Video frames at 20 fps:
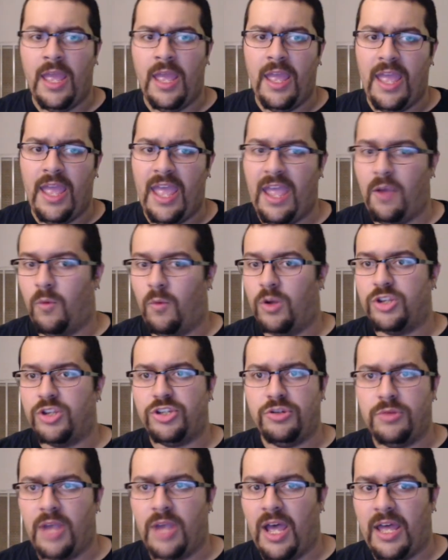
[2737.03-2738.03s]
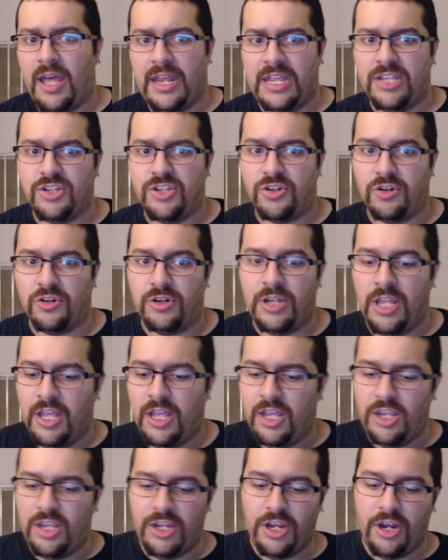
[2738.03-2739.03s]
hey, once you got injured,
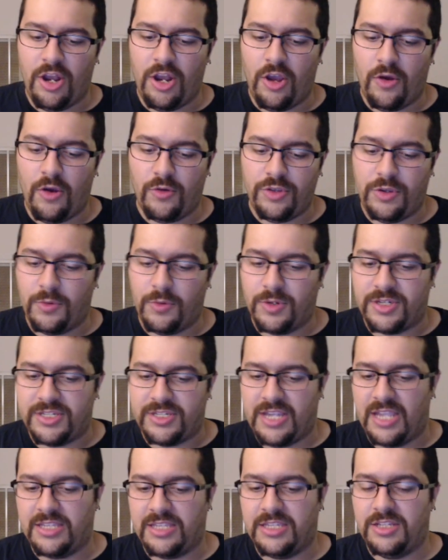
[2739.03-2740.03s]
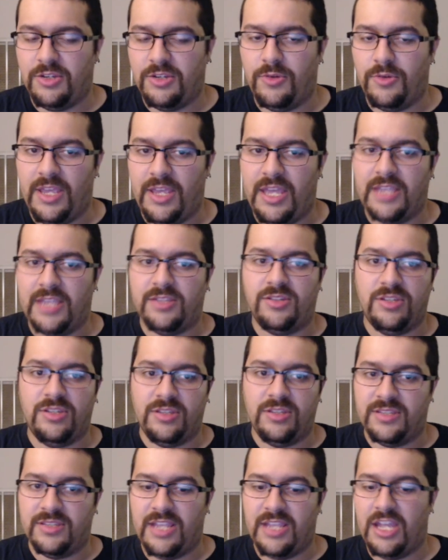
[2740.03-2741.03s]
you were set to do this.
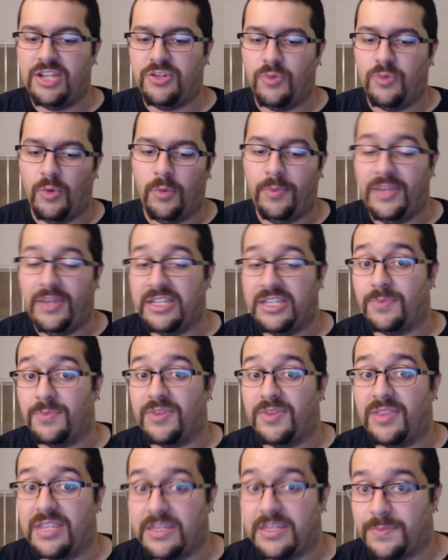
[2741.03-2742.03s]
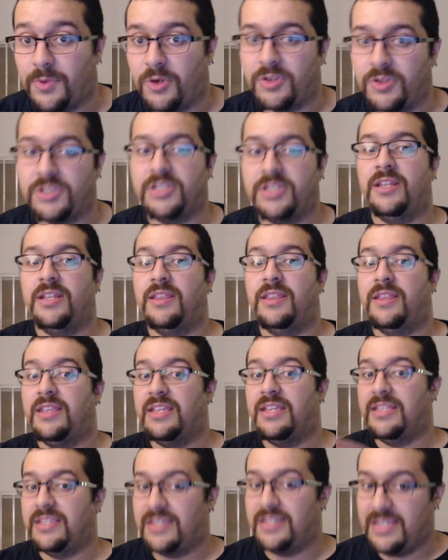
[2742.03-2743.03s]
Instead, you were replaced with this person, and
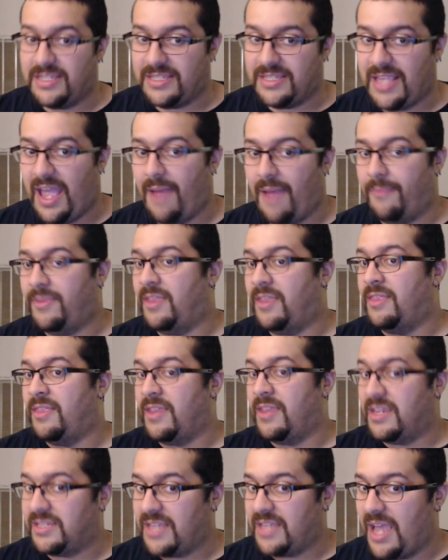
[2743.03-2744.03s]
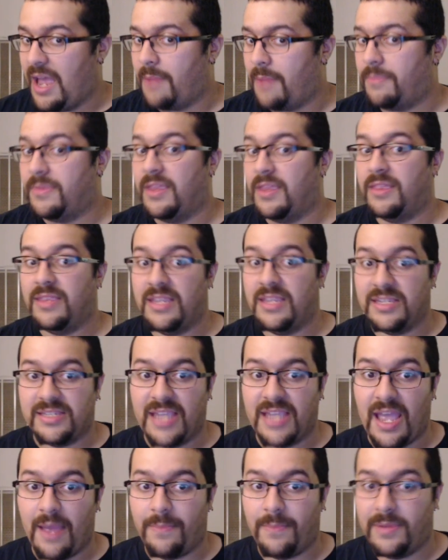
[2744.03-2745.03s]
then this happened, and this happened, and this
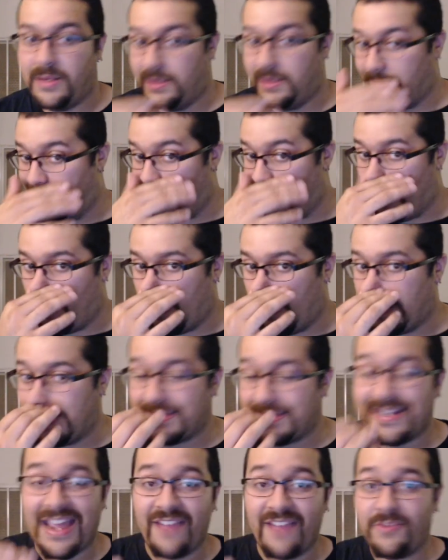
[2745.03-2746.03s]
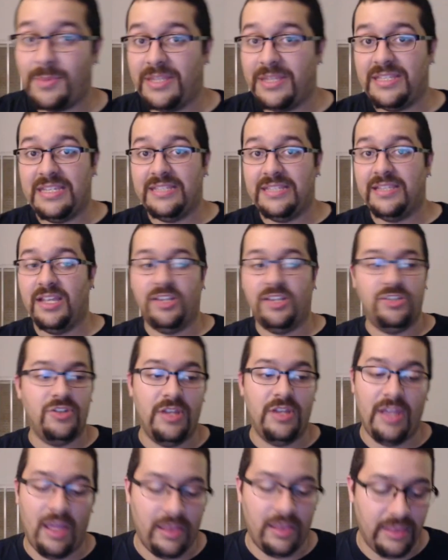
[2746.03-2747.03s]
happened. It doesn't have to be detailed.
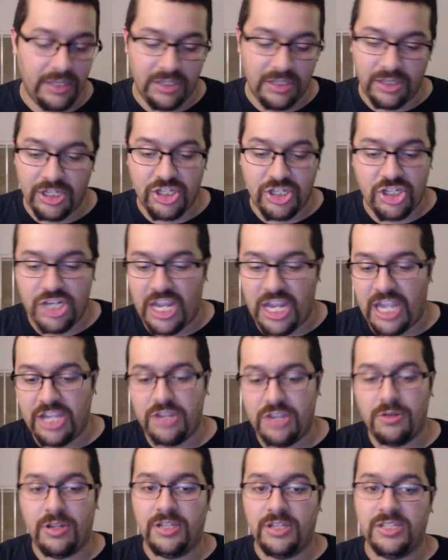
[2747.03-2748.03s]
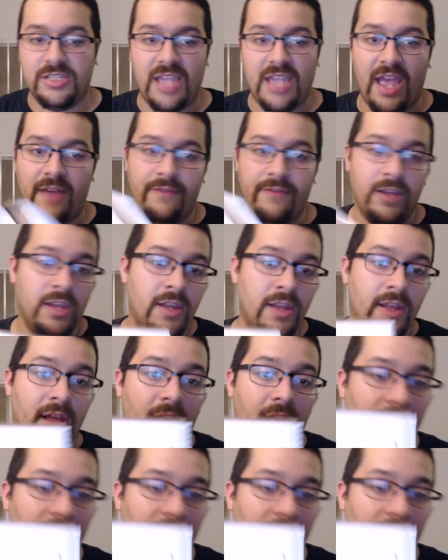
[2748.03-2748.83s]
Legit, you could just have a